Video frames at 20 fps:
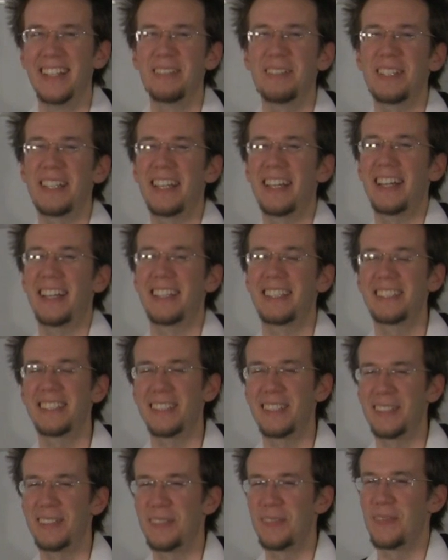But yeah,
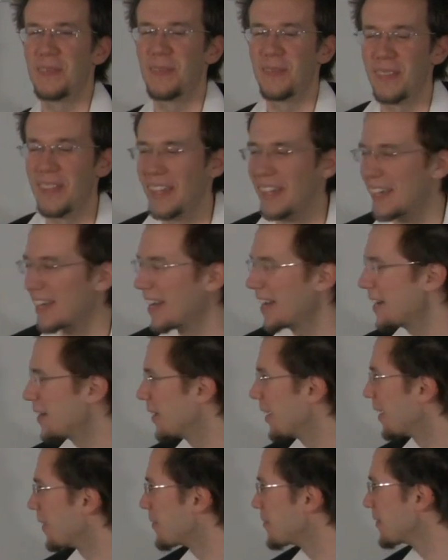so
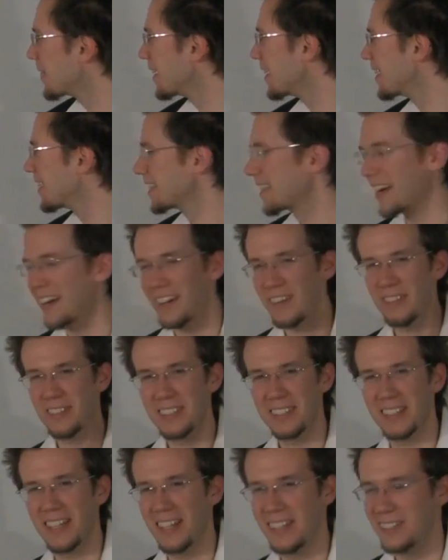anyway, kind of
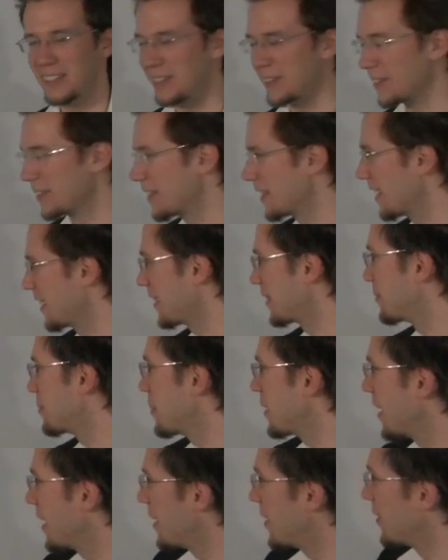a side joke there,
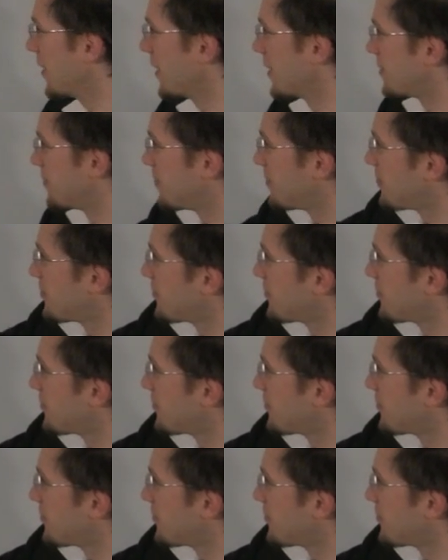but anyway.